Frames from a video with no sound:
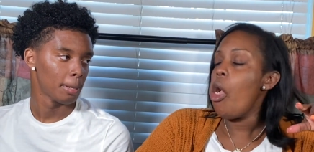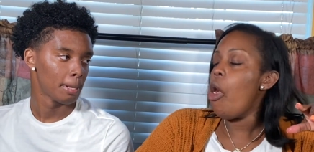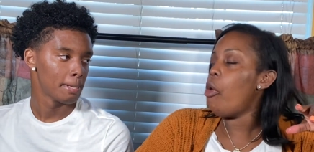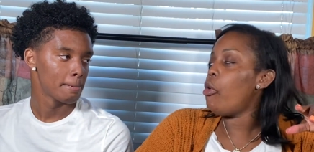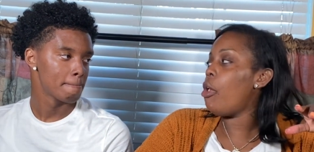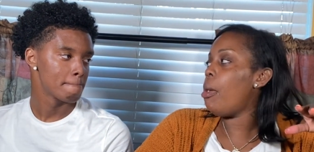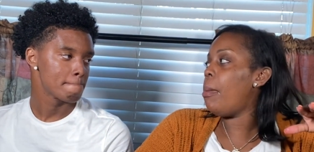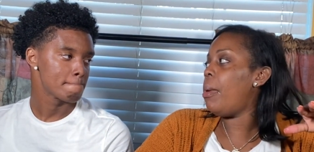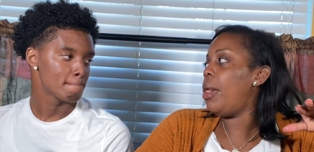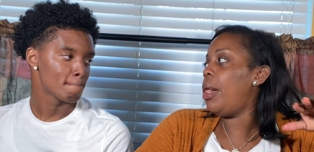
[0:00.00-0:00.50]

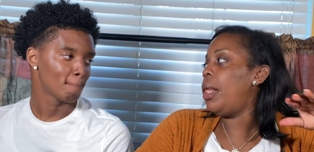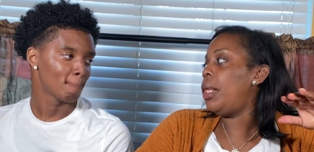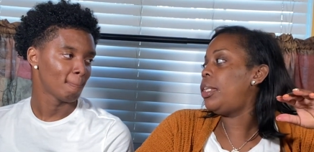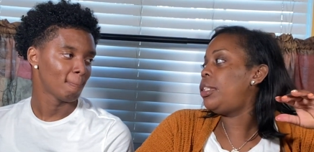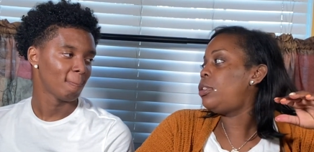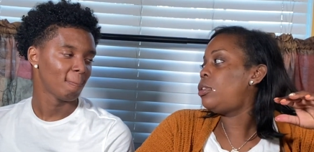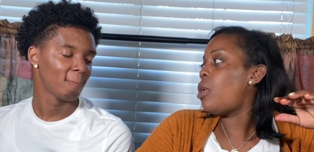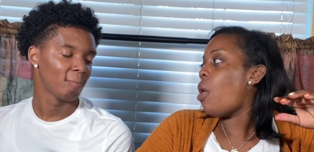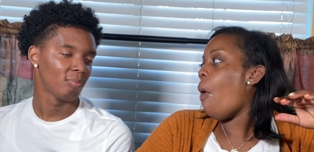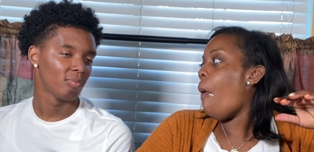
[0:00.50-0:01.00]
Speaker 1: Grandma Ella.
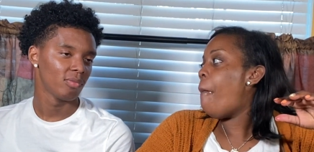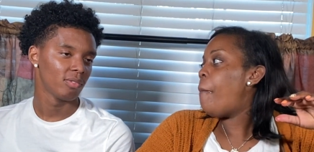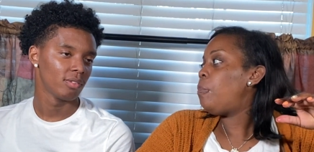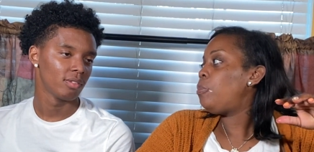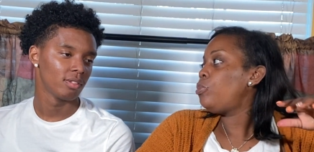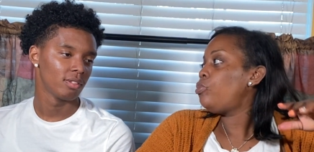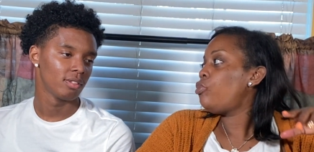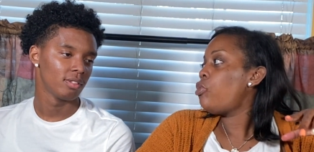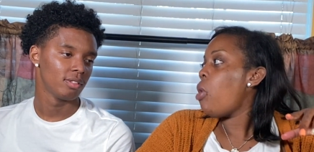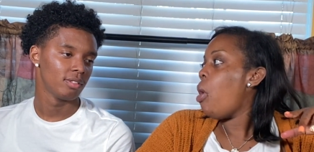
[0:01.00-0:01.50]

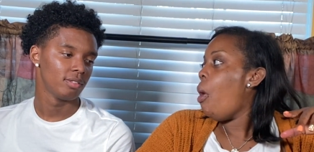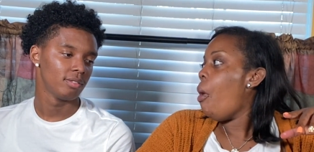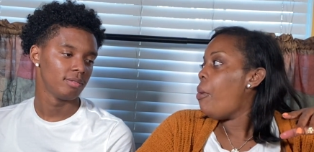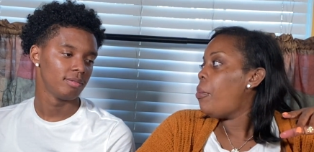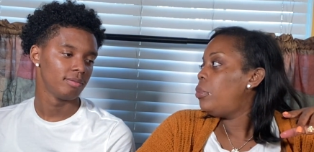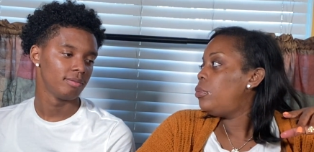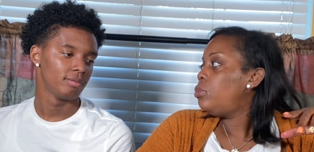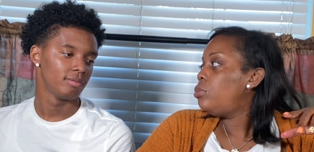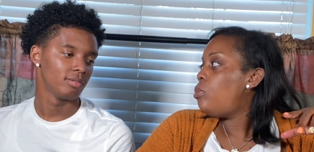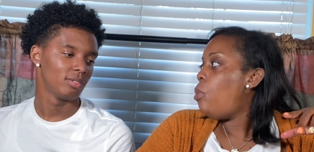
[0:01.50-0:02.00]

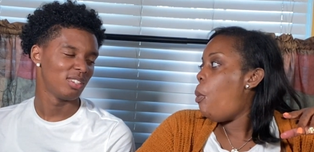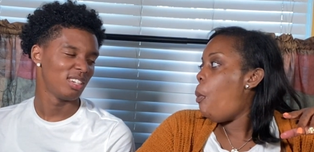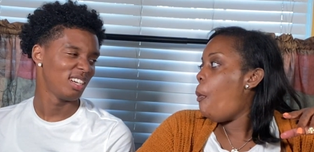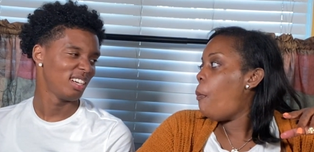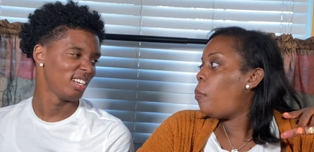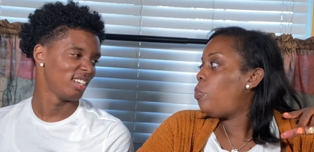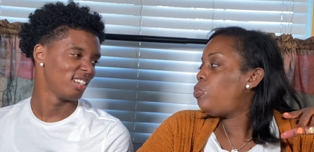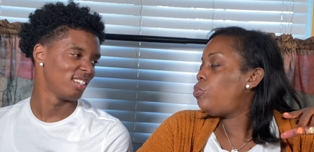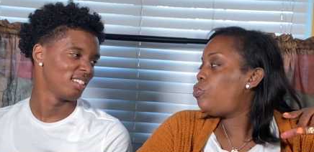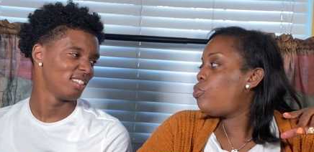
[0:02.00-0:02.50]

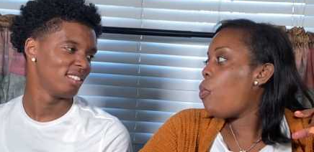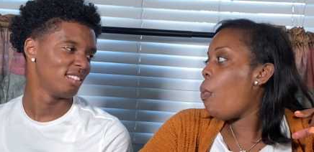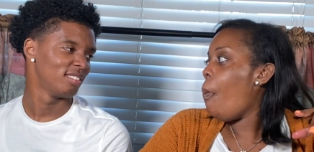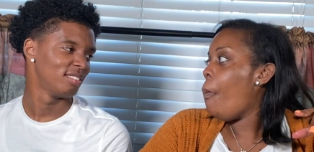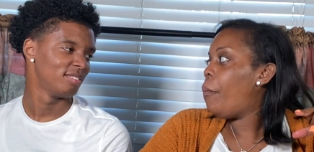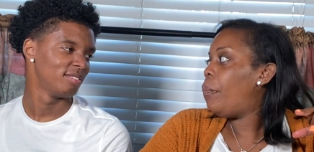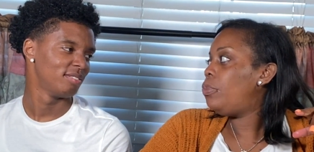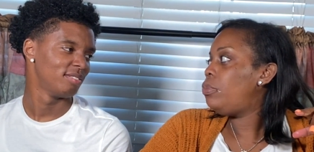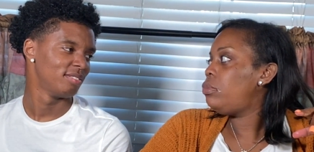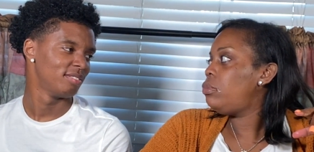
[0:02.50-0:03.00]
Why?
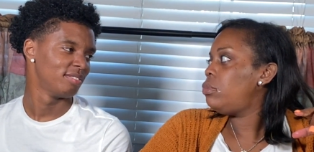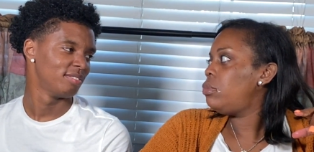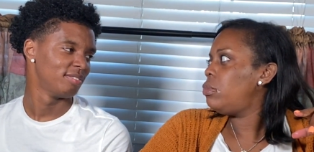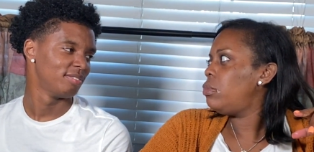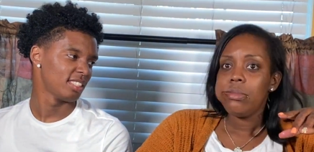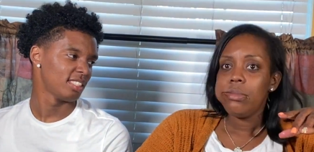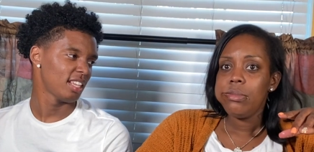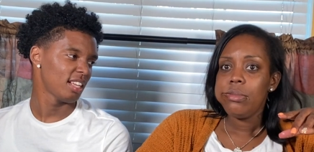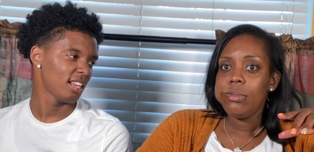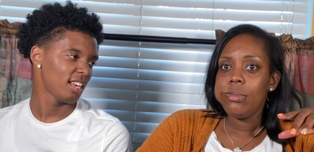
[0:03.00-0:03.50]

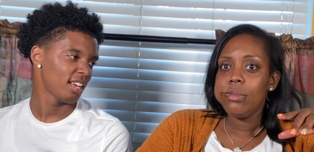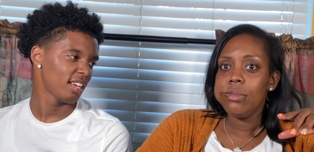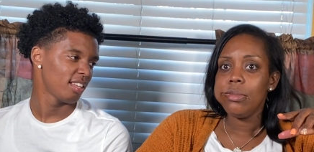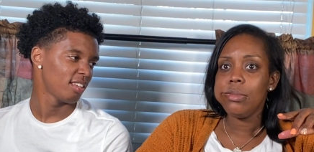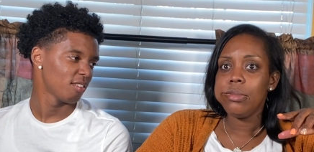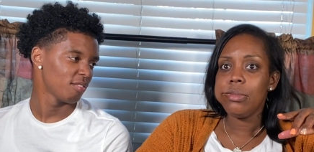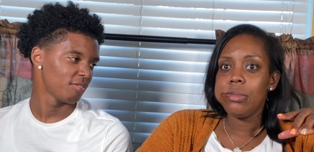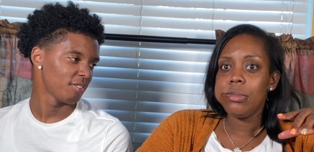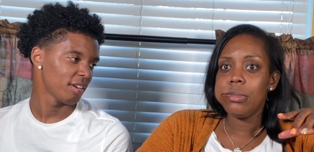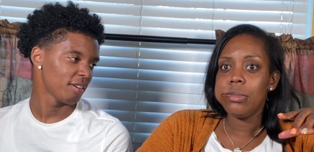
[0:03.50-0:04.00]
Is that like
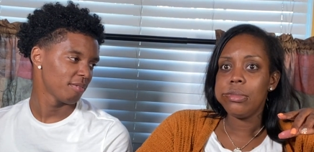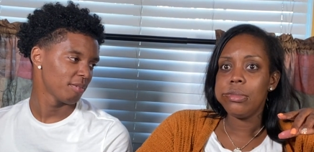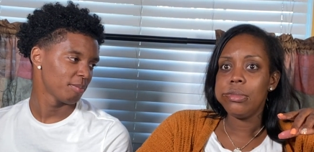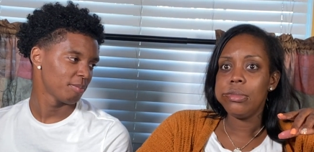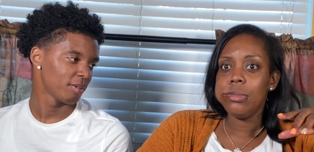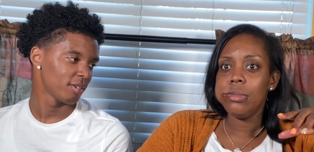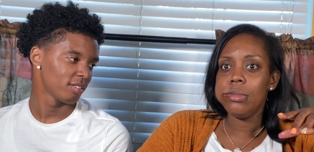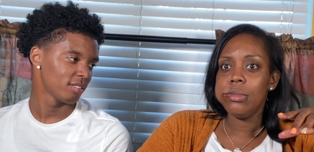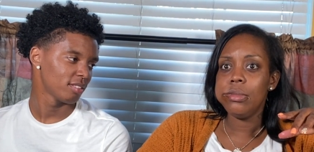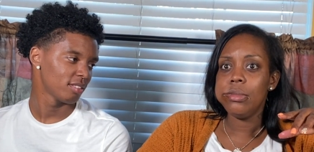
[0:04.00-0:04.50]
your favorite
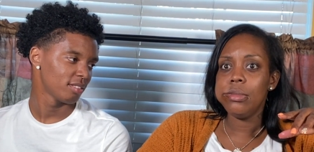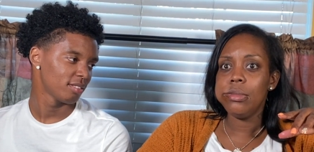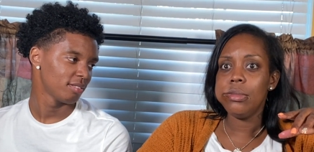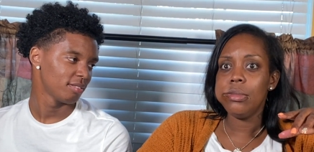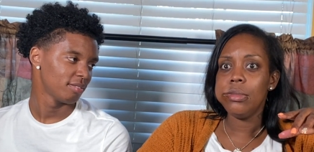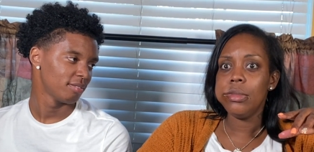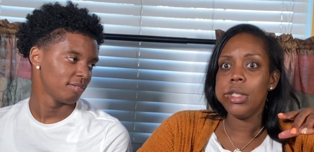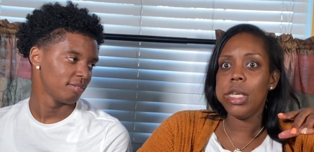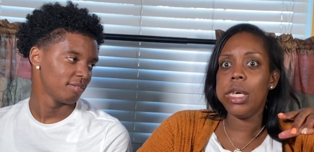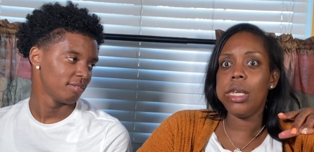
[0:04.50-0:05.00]
Speaker 2: person?
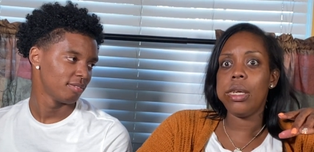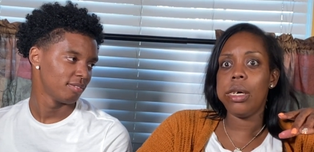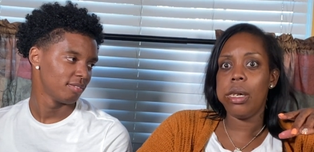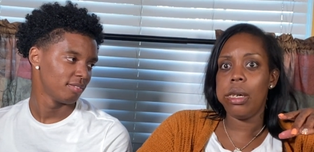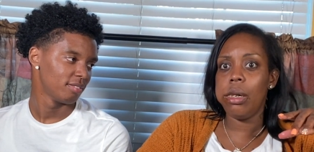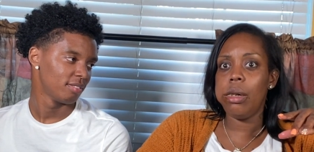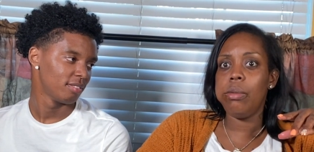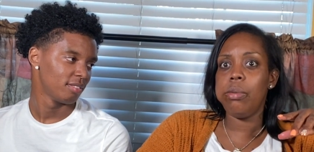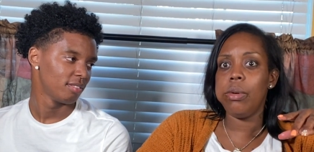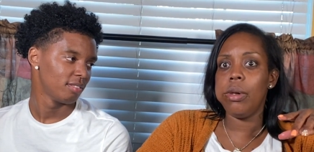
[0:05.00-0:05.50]
In the
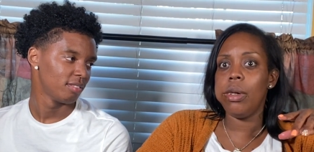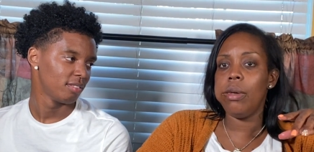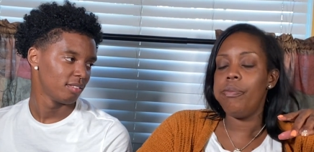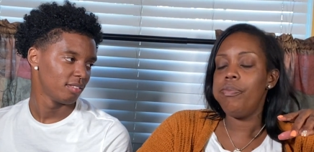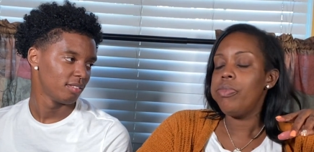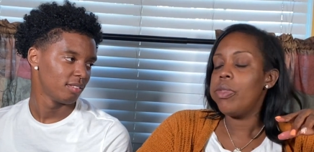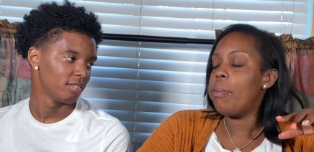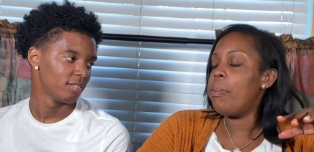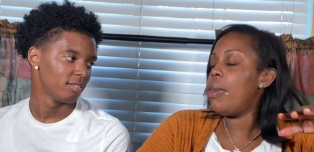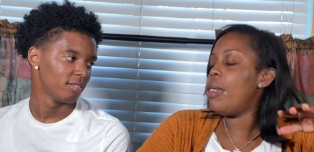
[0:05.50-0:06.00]
whole
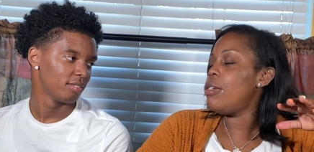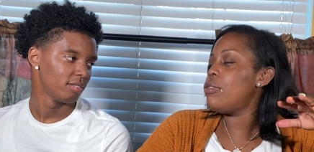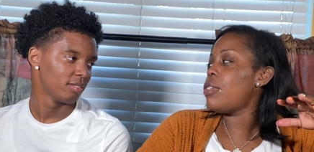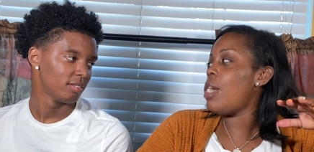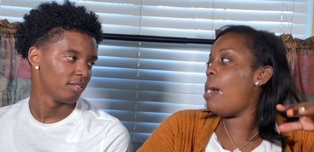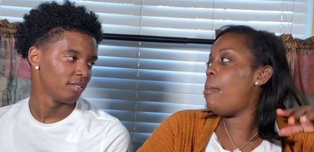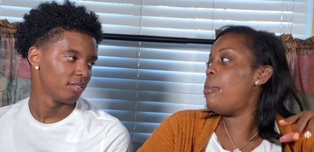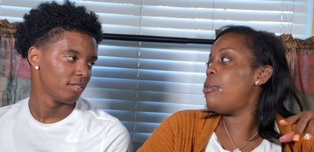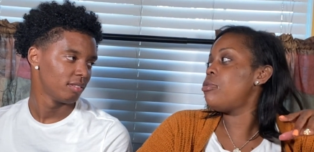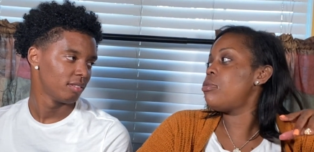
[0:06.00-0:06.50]
world, period. I
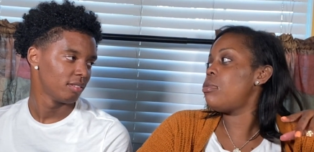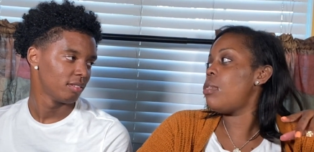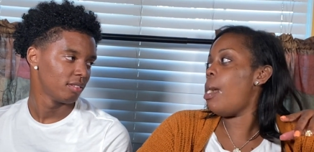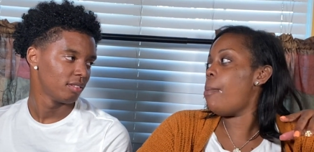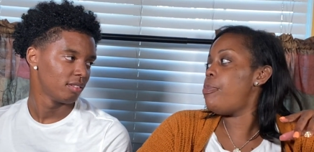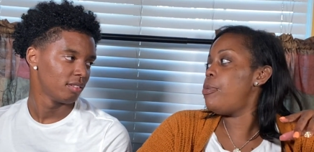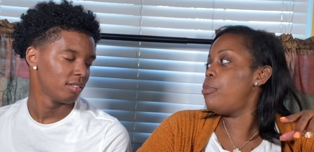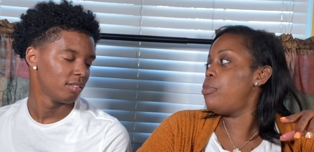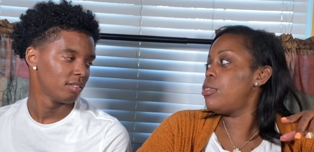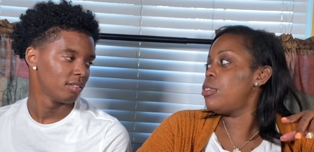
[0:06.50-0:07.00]
almost
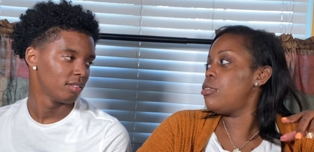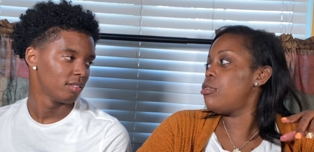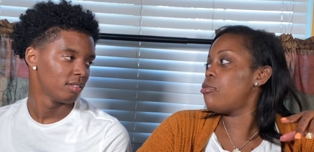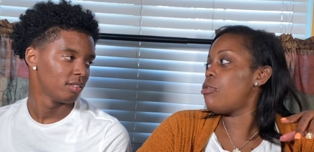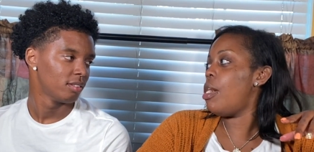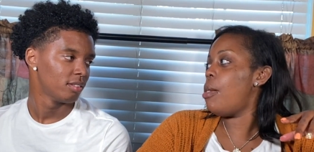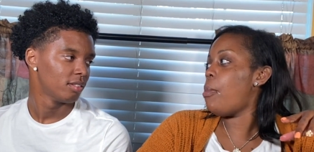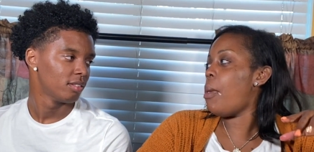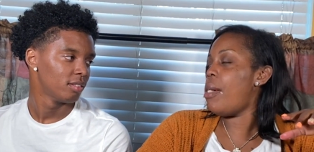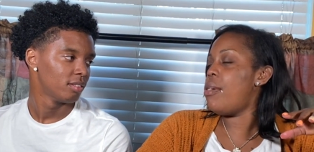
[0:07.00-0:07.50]
thought you would
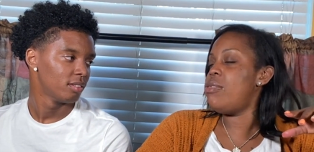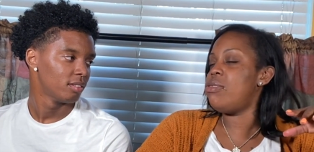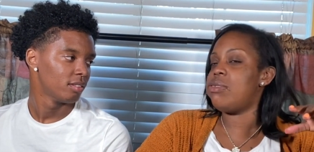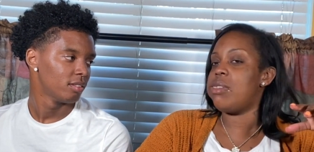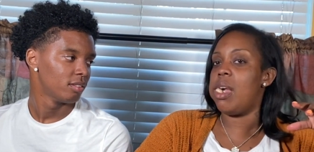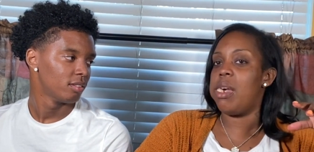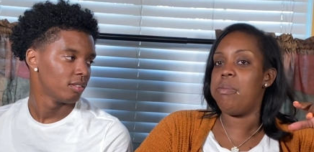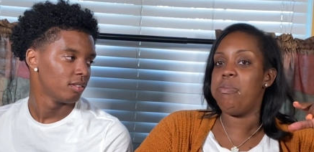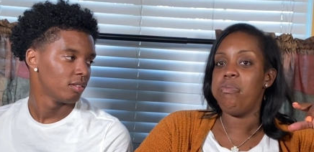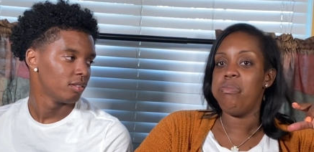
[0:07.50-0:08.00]
describe. Why do you
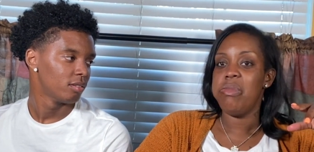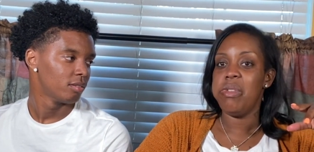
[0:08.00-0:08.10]
say?